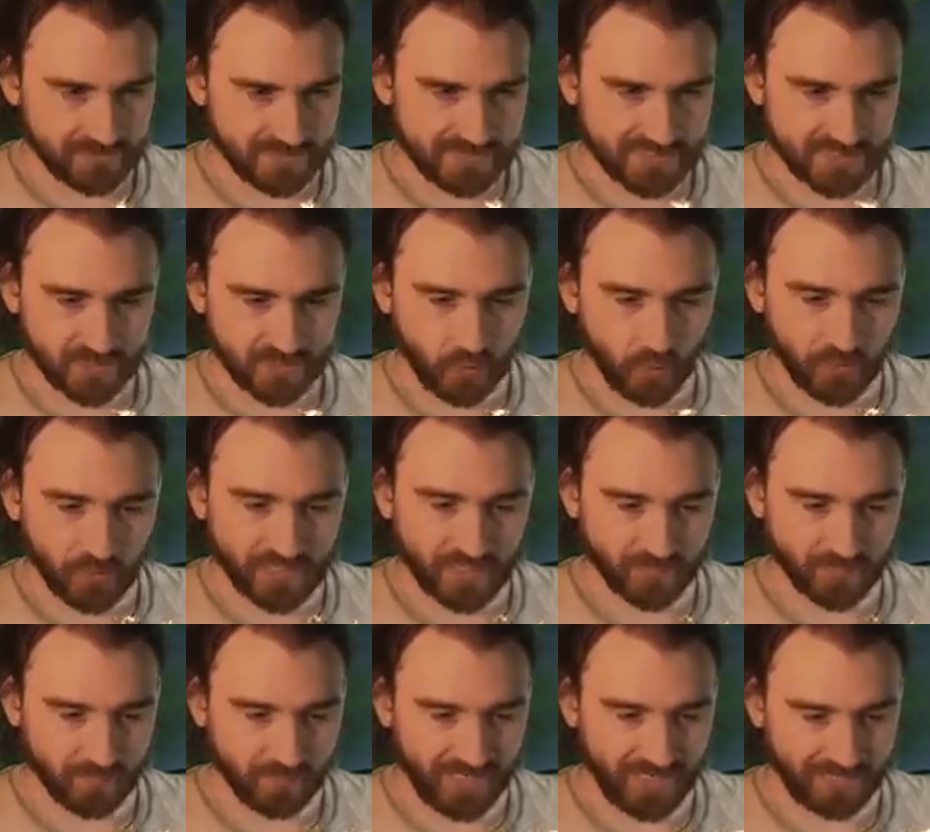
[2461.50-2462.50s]
He's holding
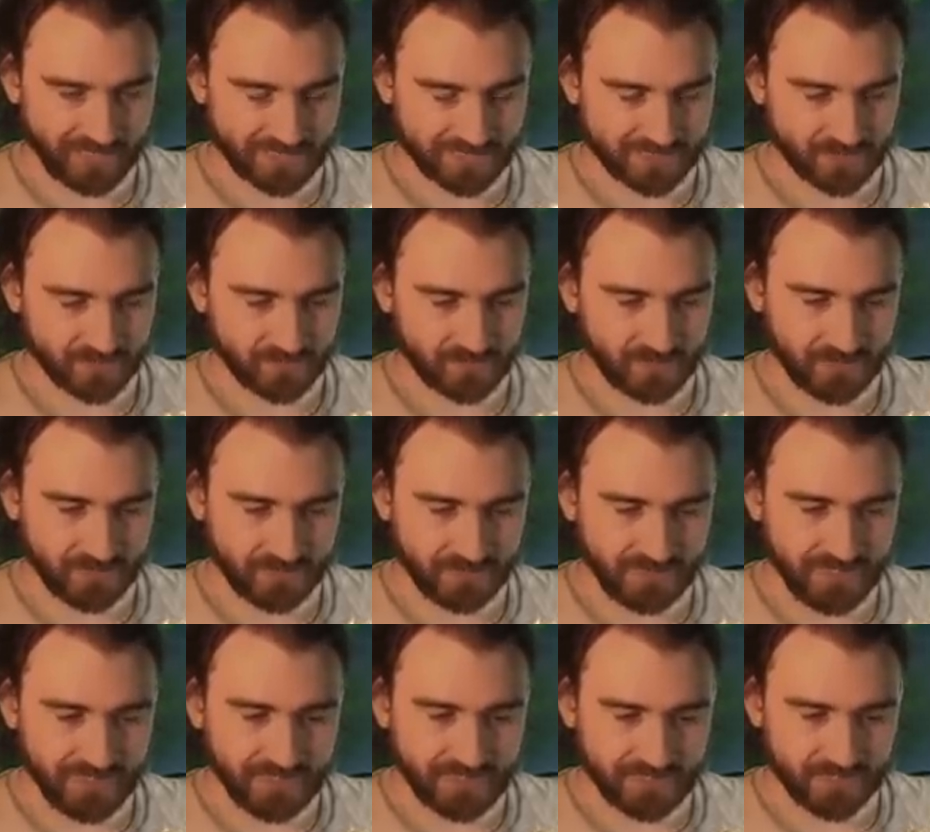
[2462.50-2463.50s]
up the manas though. I
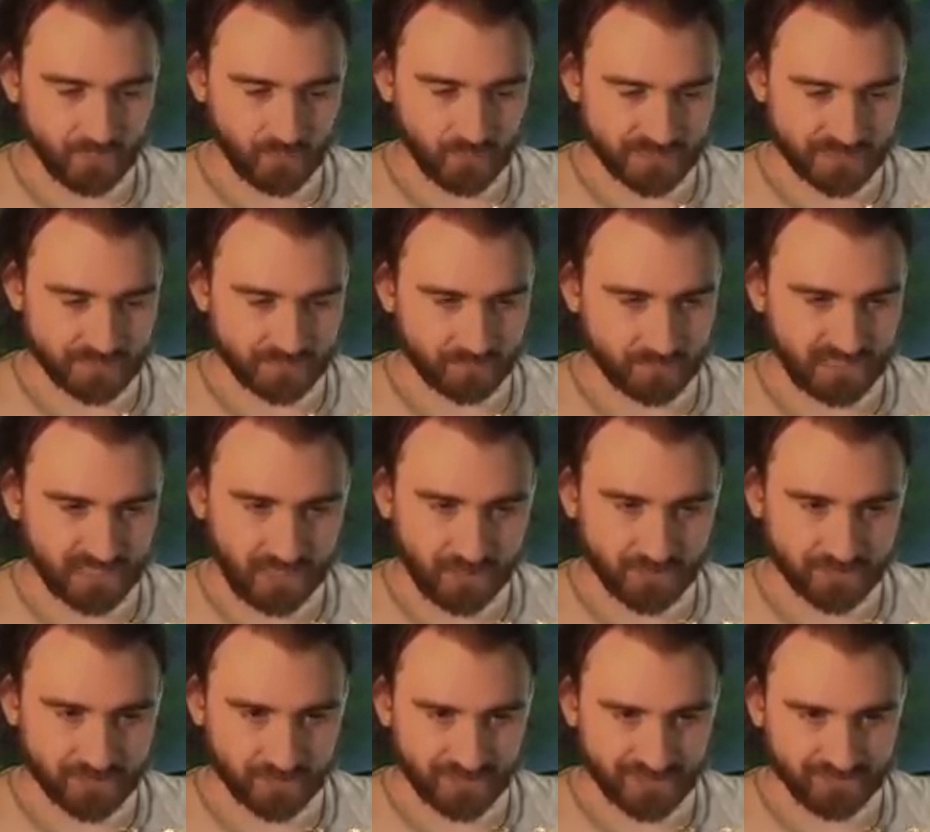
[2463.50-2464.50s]
think he wants to
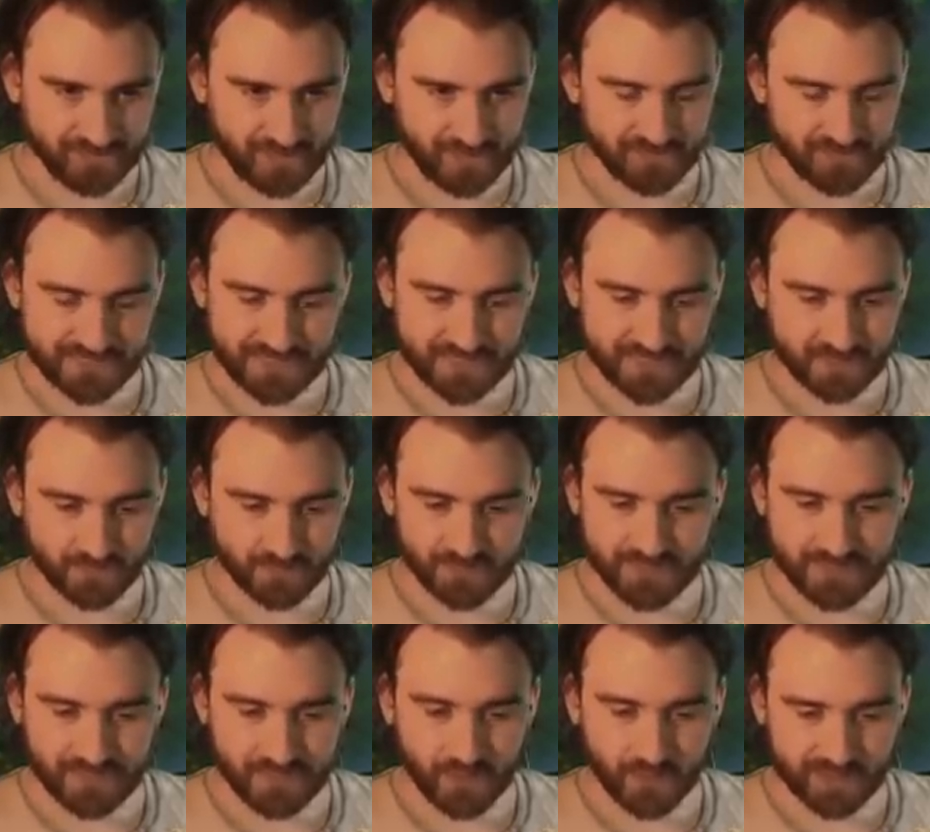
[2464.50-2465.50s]
counter my Divine Visitation
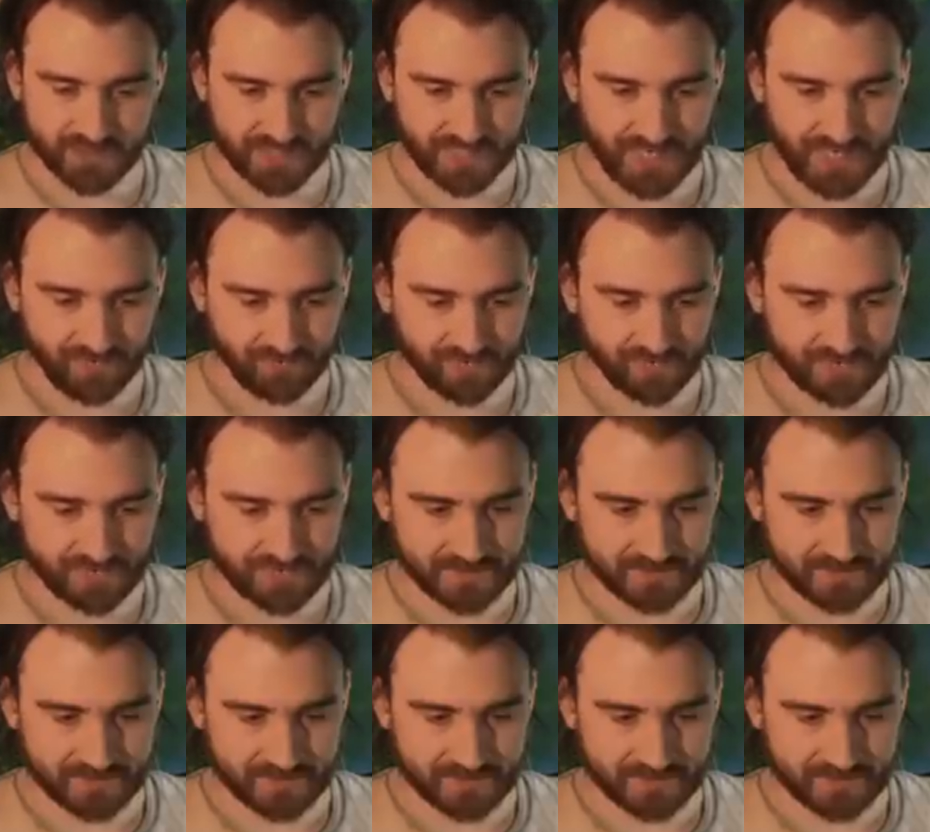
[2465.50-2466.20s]
because he knows I have it.